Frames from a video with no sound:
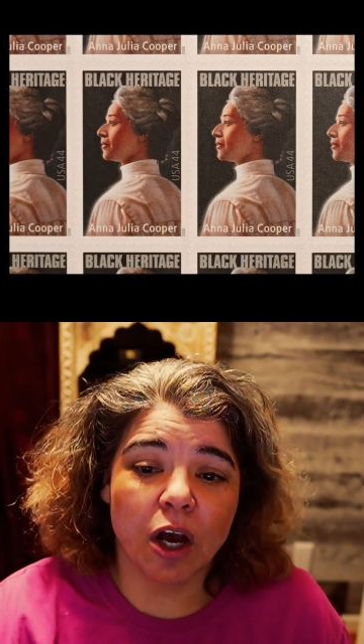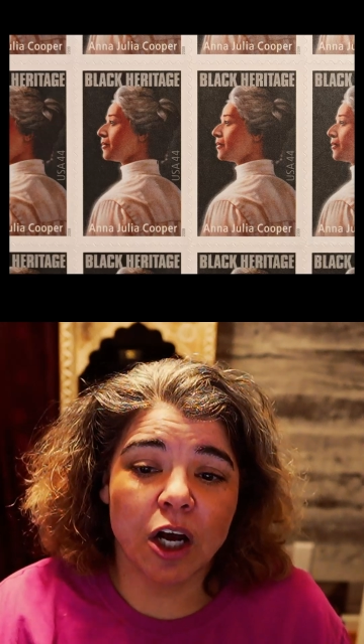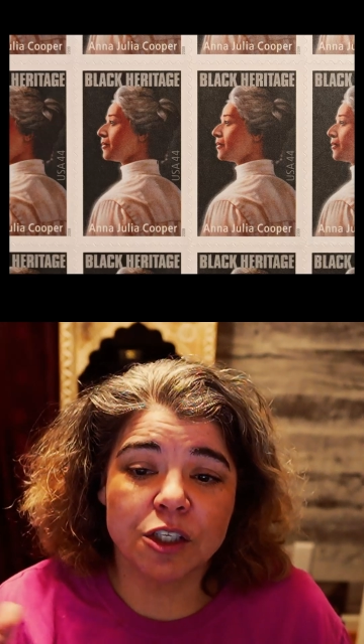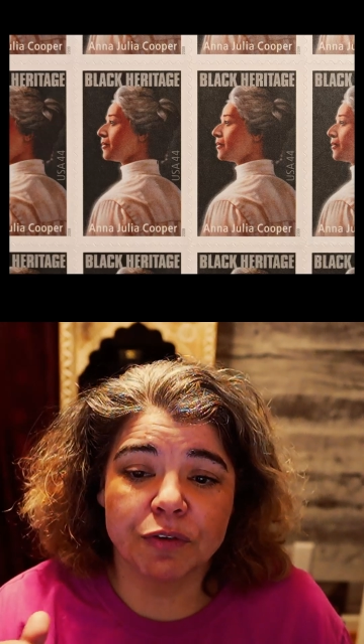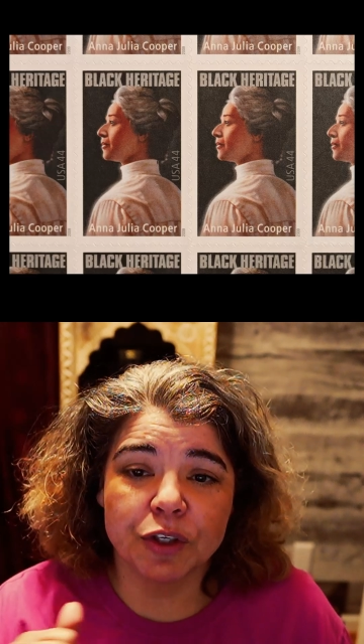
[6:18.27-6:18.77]

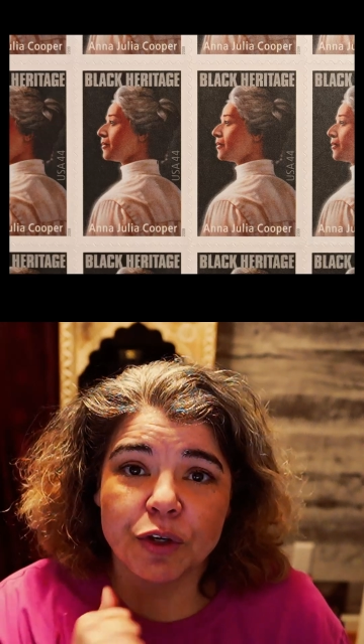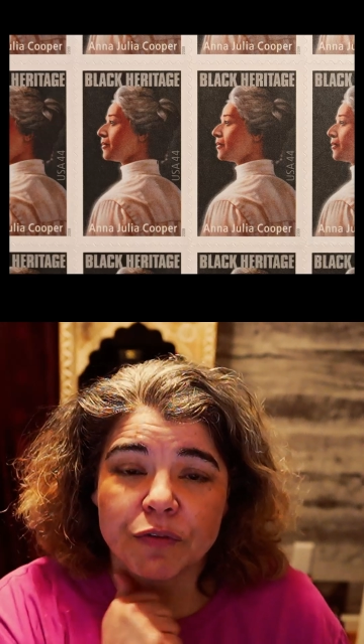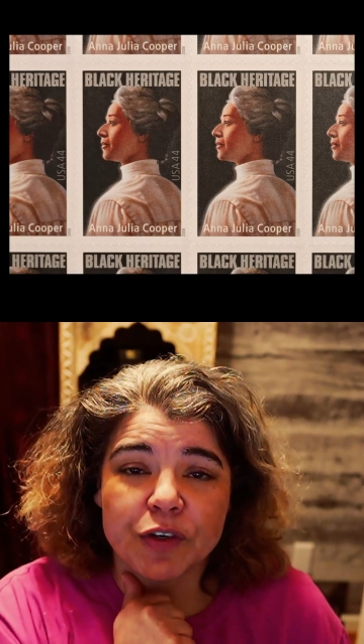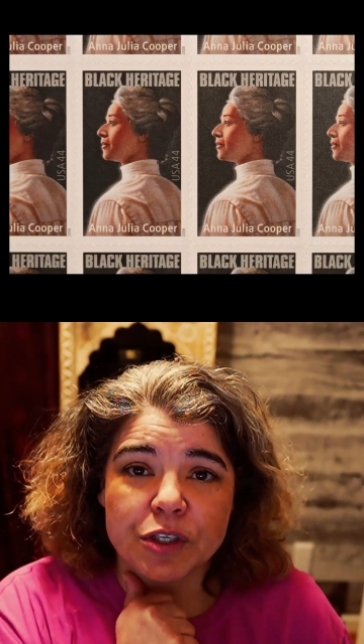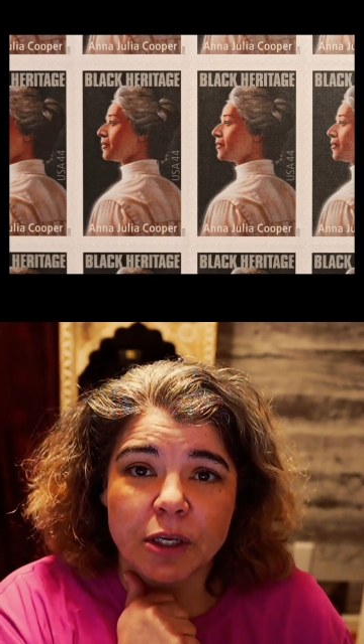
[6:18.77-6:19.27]
Oxford
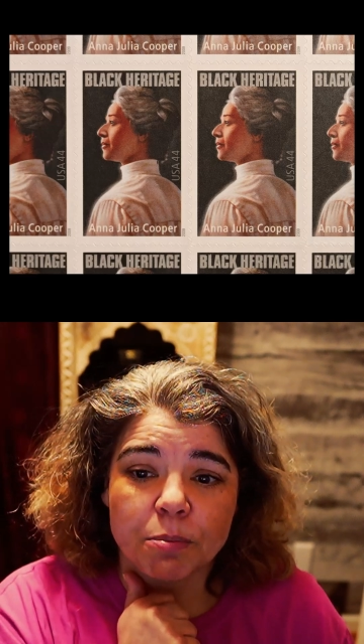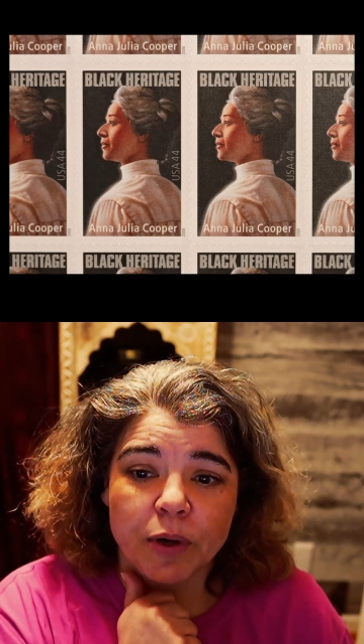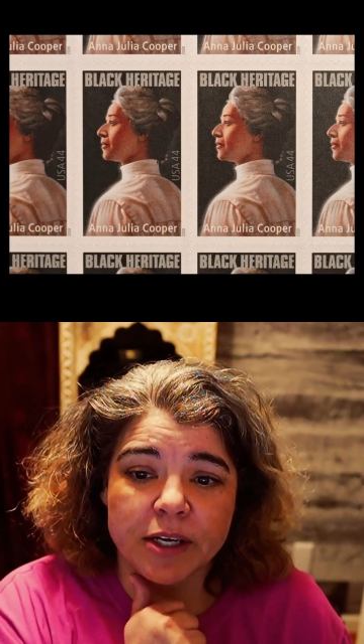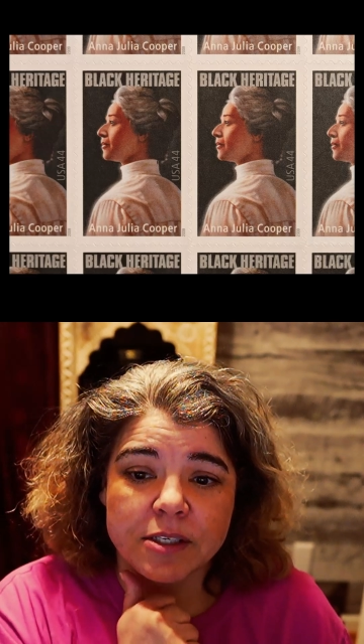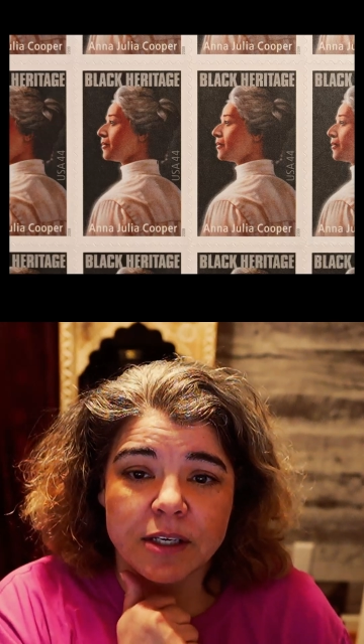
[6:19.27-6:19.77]
University
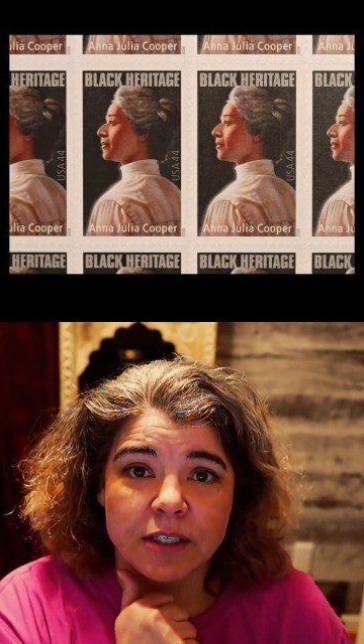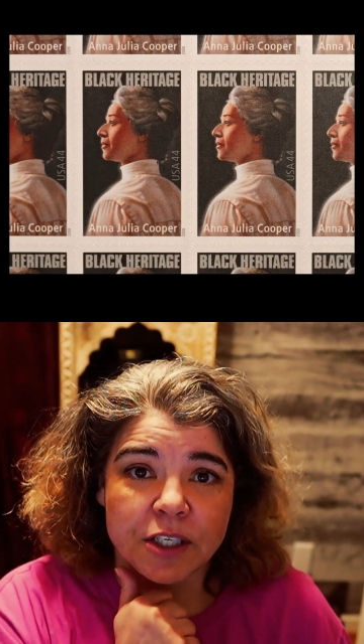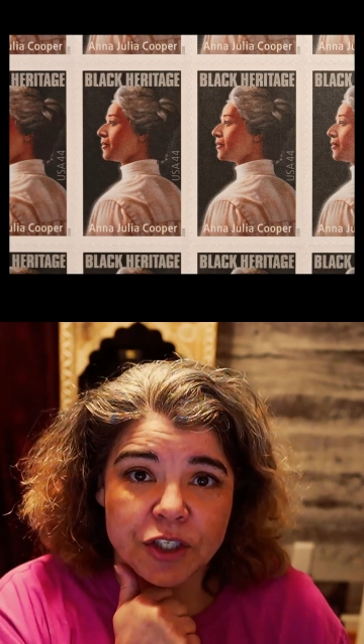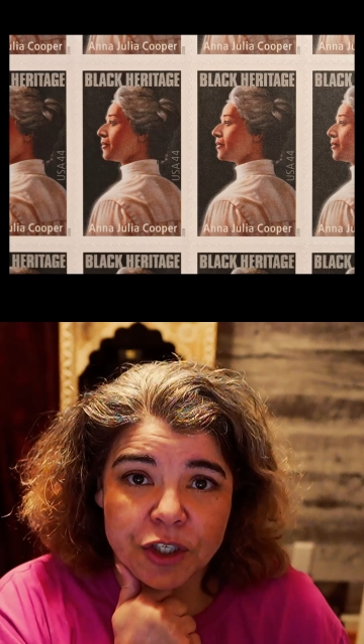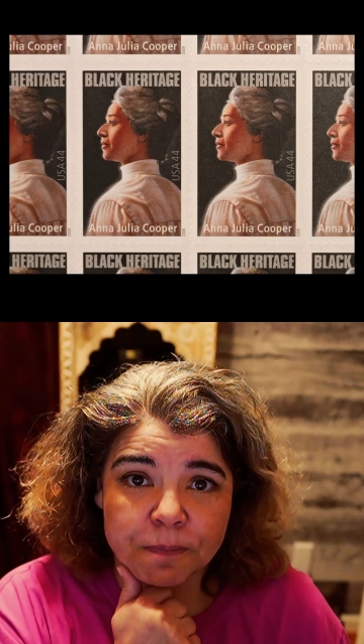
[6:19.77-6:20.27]
Press
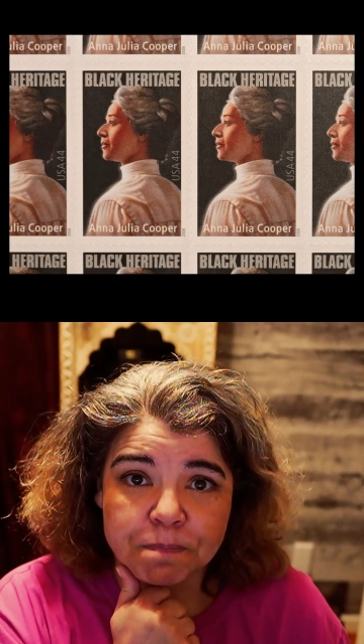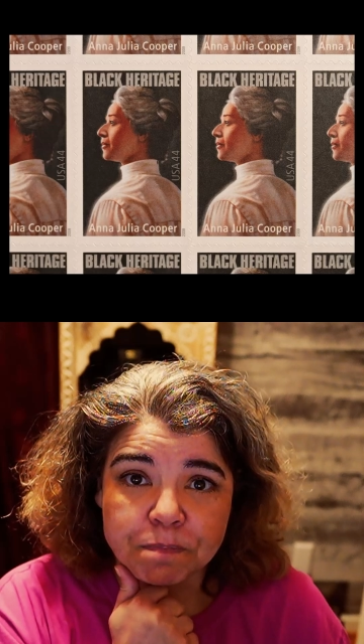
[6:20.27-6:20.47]
edition